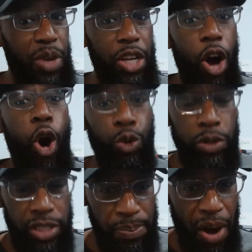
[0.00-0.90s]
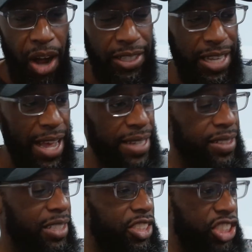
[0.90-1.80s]
host the podcast
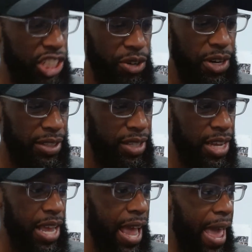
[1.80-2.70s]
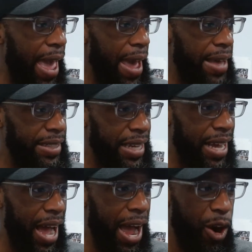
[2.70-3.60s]
and share it. And
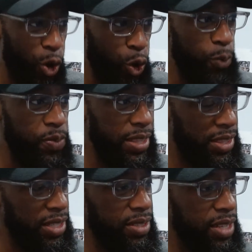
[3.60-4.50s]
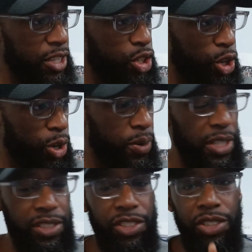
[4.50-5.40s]
I hope that this
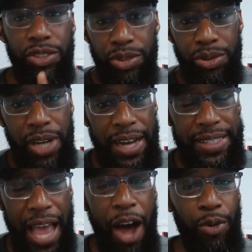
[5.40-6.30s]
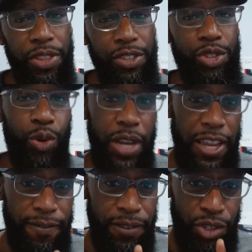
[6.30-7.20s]
encouraged you guys out there. So
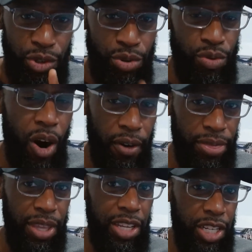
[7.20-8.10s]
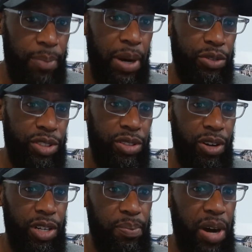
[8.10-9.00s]
if you are thinking about
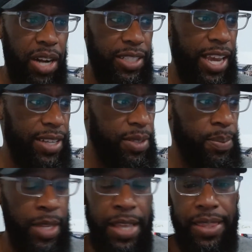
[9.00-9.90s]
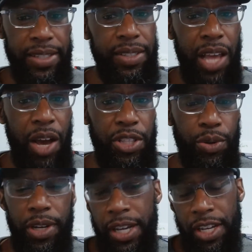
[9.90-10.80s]
starting a podcast, this is how I do
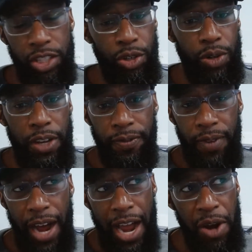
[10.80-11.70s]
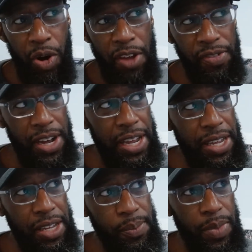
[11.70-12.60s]
it. So if
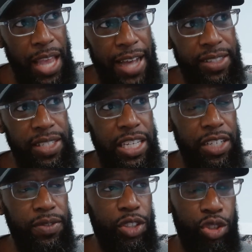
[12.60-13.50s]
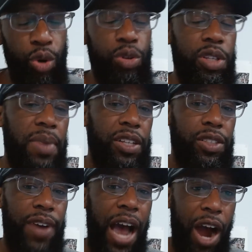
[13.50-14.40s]
I had to give the total amount
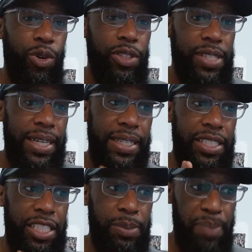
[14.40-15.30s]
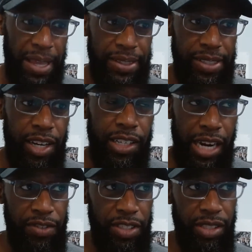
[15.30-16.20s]
of hours that I spent on
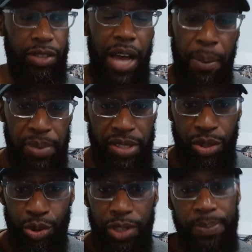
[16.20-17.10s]
every single episode,